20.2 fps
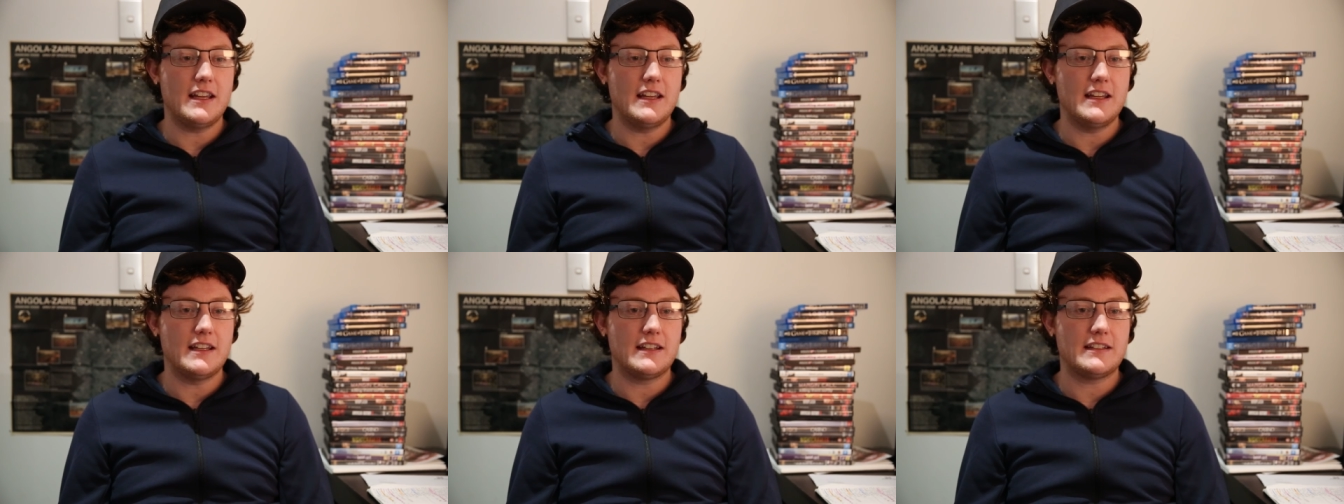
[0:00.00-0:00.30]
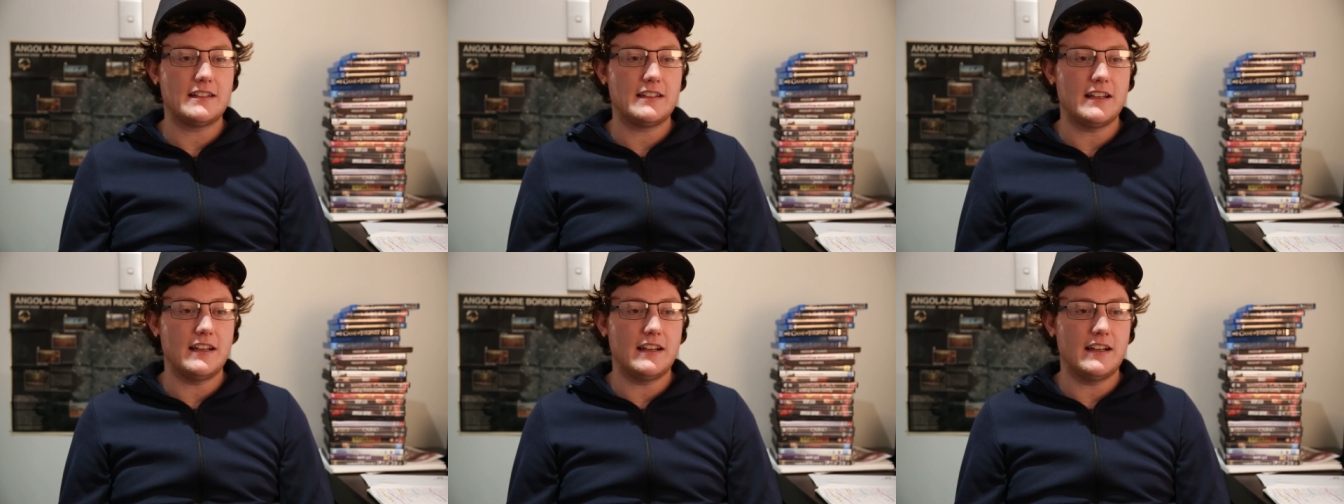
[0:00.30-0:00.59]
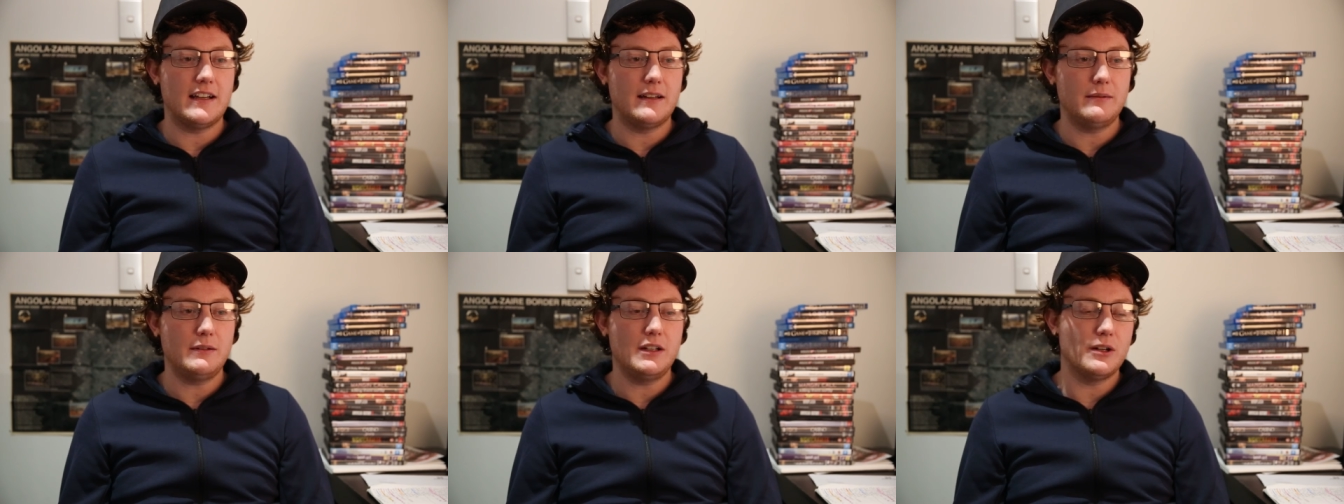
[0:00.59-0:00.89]
It's,
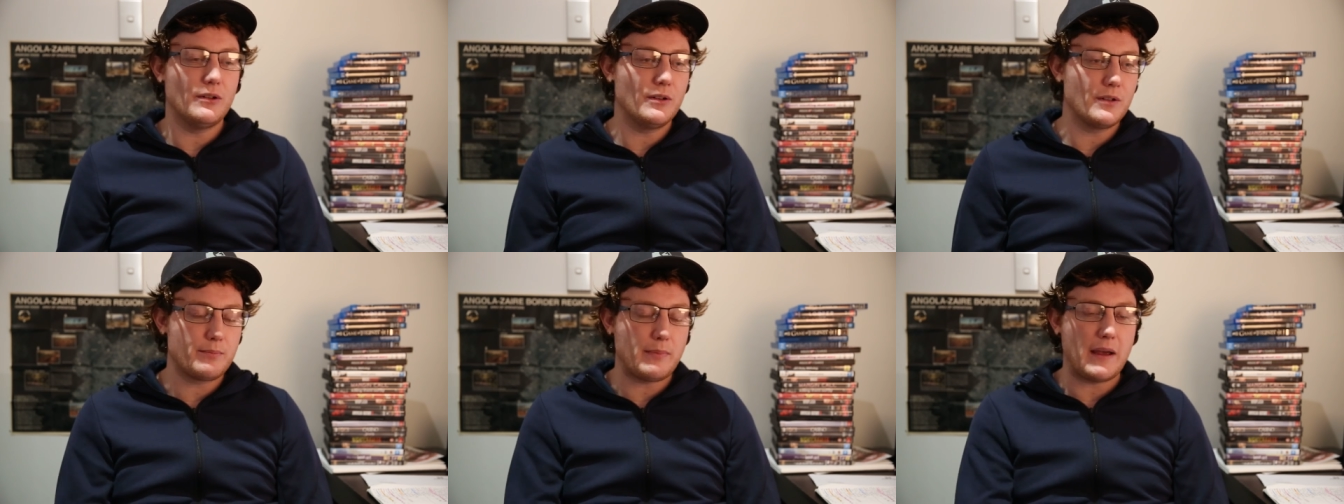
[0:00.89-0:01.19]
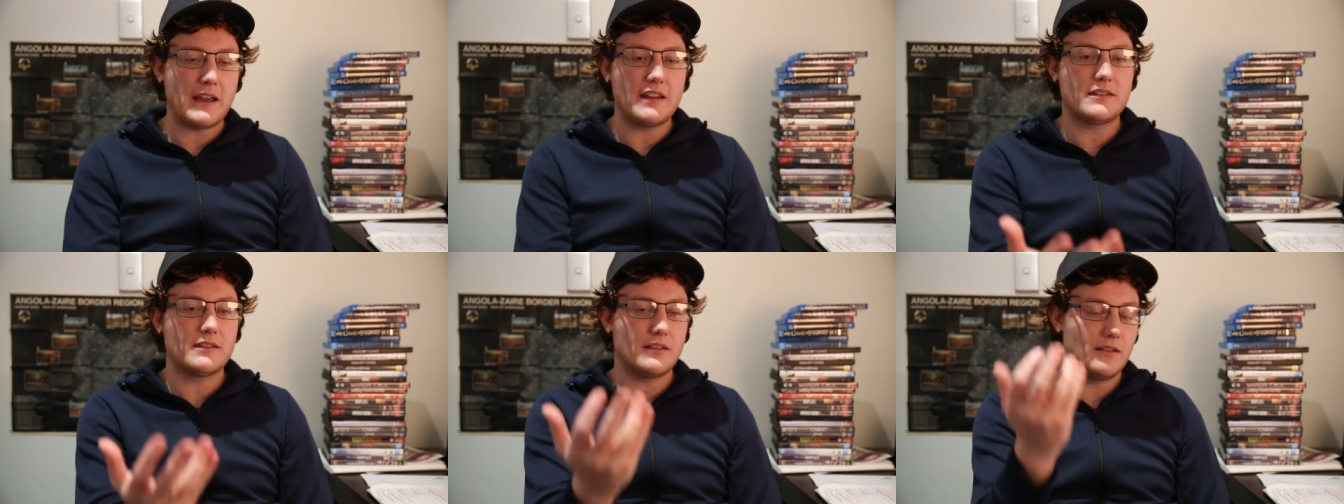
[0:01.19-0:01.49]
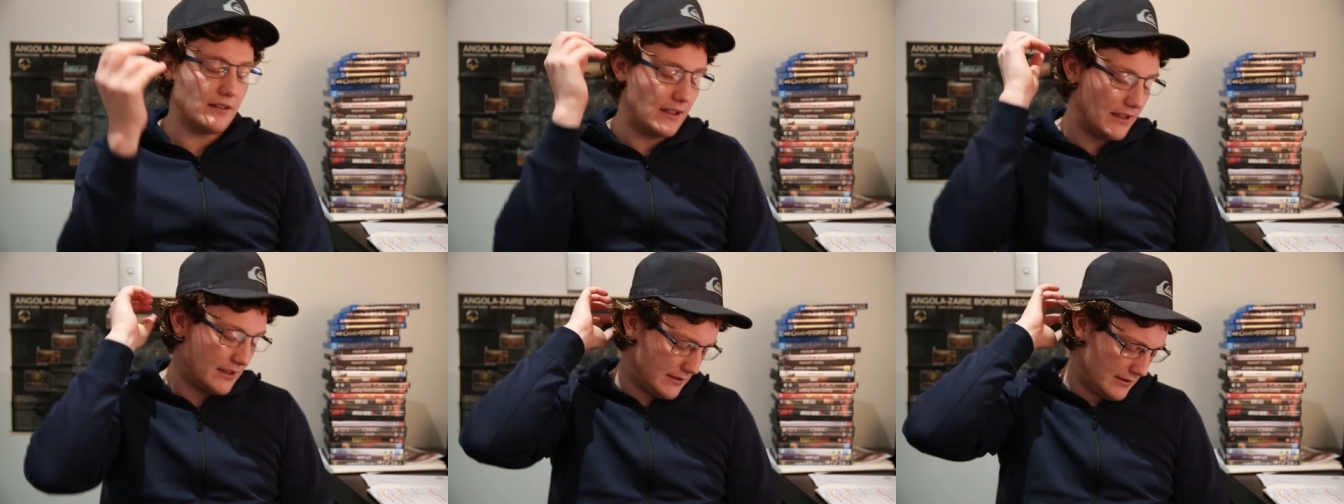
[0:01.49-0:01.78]
uh, you know, it was based
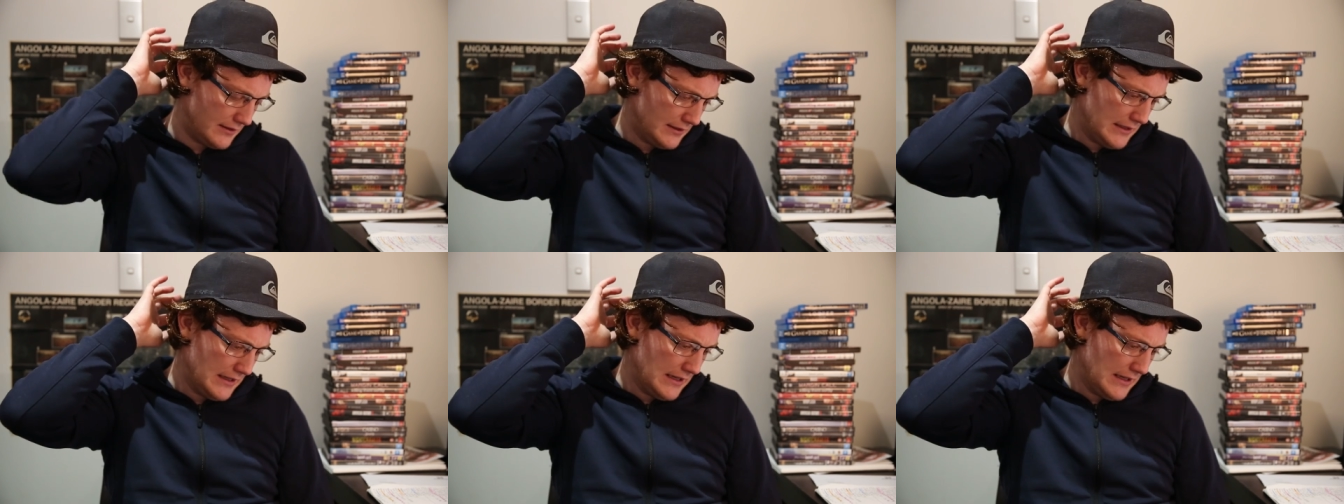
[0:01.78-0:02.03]
on the